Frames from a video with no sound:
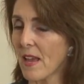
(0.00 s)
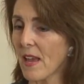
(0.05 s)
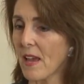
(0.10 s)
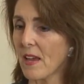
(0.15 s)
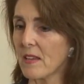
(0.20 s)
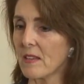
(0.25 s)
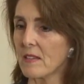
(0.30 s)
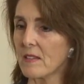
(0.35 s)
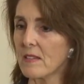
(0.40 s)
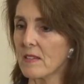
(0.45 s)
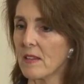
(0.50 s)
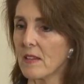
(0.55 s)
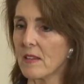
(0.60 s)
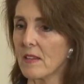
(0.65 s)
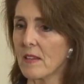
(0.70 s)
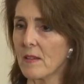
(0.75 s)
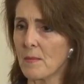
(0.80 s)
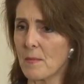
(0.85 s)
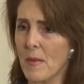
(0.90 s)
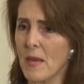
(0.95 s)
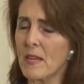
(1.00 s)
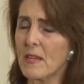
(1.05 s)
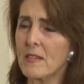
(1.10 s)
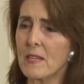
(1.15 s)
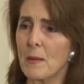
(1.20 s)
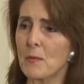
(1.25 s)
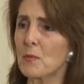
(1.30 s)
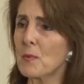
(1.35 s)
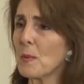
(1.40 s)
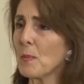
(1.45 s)
and many
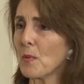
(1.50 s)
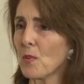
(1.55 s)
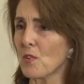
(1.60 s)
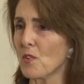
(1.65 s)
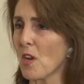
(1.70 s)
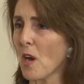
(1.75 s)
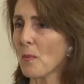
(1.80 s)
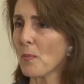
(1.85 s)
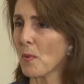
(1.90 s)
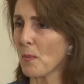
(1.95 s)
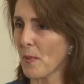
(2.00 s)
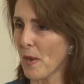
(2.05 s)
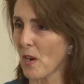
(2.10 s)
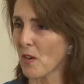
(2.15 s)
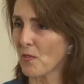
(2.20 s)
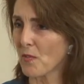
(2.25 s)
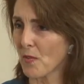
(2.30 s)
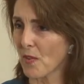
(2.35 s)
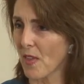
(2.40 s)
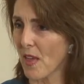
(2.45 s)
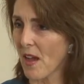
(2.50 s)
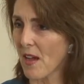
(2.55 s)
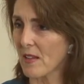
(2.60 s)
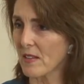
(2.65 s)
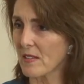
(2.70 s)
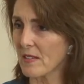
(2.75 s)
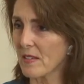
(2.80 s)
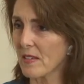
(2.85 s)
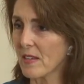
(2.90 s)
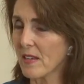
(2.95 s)
times people are not prepared for
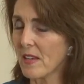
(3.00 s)
that.